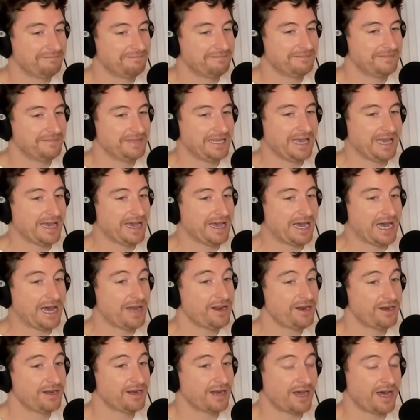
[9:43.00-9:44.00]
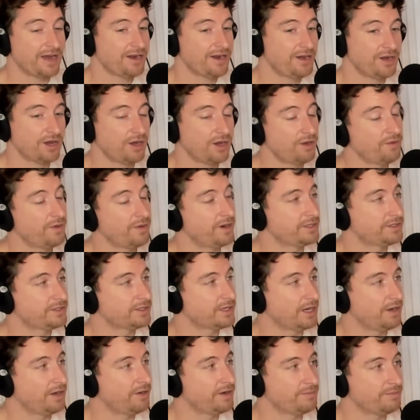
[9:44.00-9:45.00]
Yeah, I don't know where it's
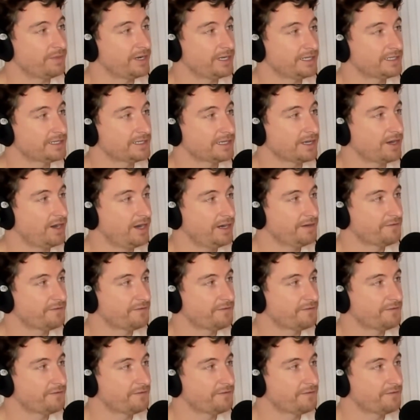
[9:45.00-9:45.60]
going, but it's kind of